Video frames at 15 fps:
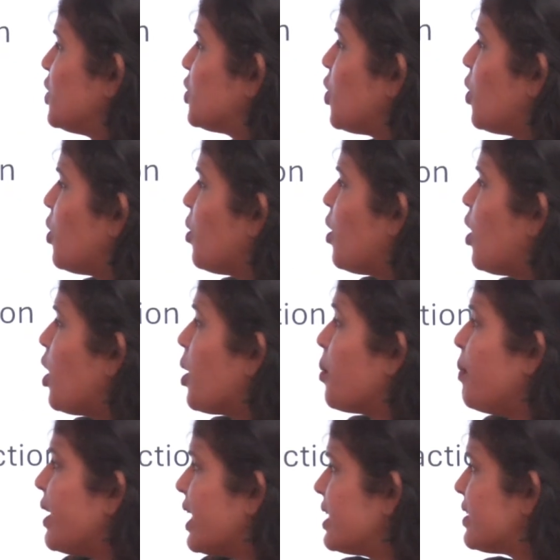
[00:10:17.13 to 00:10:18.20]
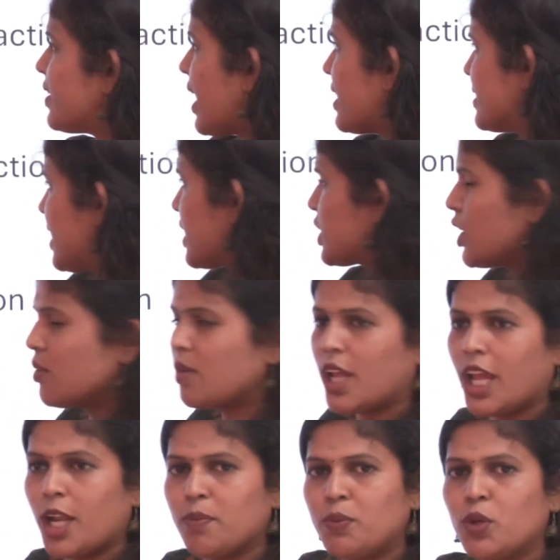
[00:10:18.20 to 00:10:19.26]
So begin transaction will
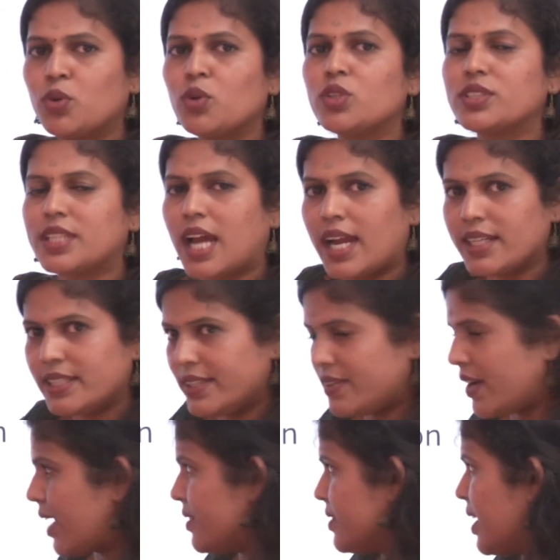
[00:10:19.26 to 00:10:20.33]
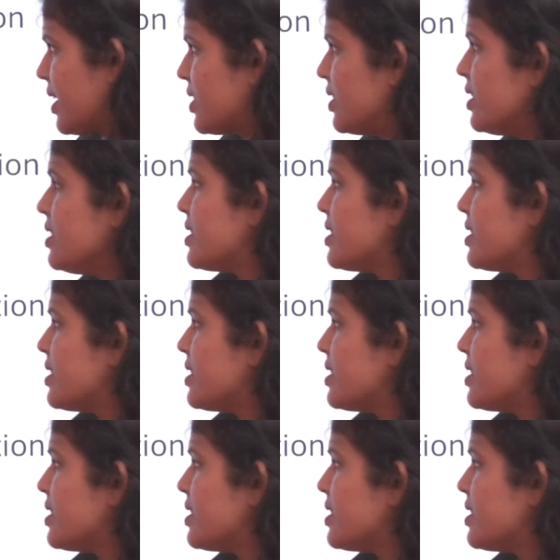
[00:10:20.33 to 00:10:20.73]
help you to start the transaction.